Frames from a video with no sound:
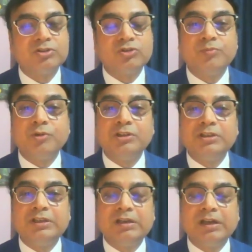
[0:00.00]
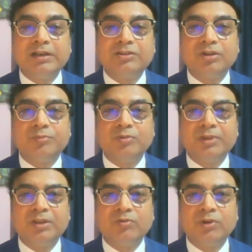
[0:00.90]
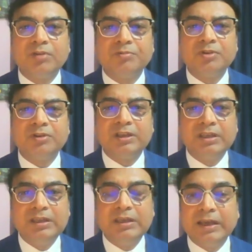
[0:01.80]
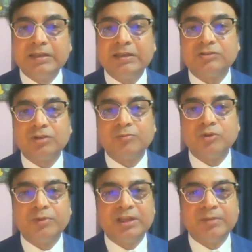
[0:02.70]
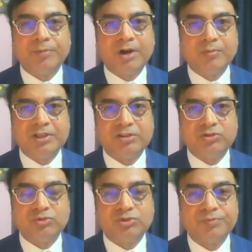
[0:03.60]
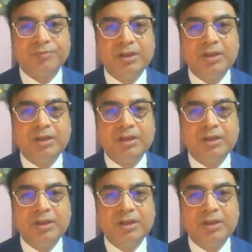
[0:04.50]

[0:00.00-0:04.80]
So political rights of women, one of the key areas of women empowerment issues.